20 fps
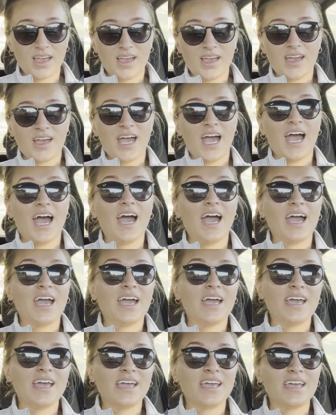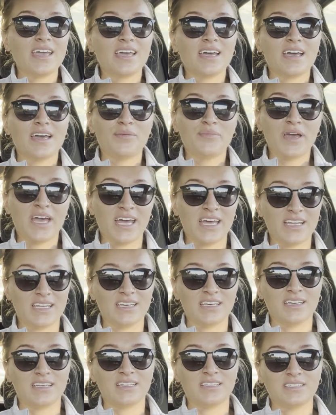I am
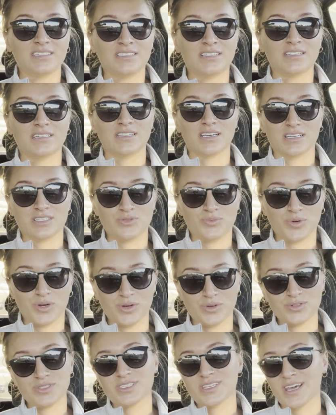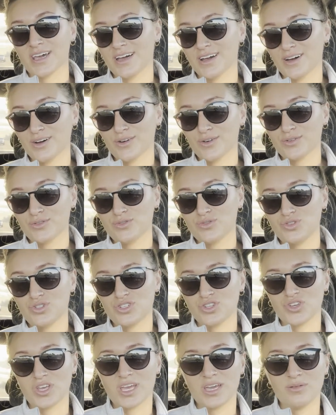headed to Dutch Bros now to
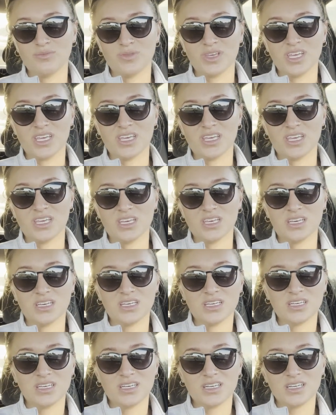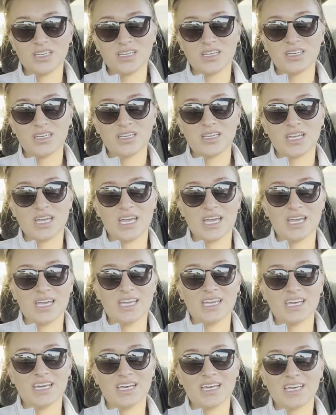get me a
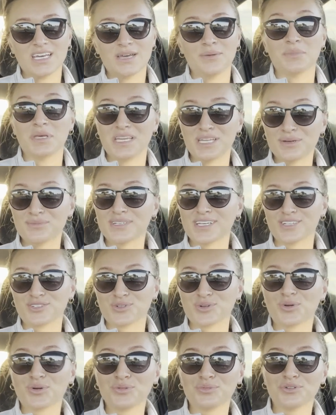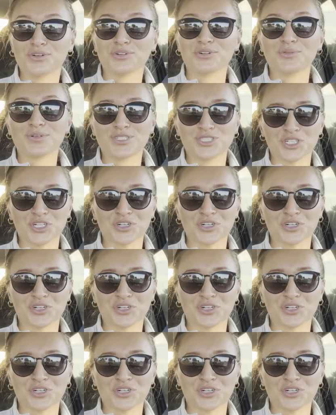medium natural cold brew with sugar-free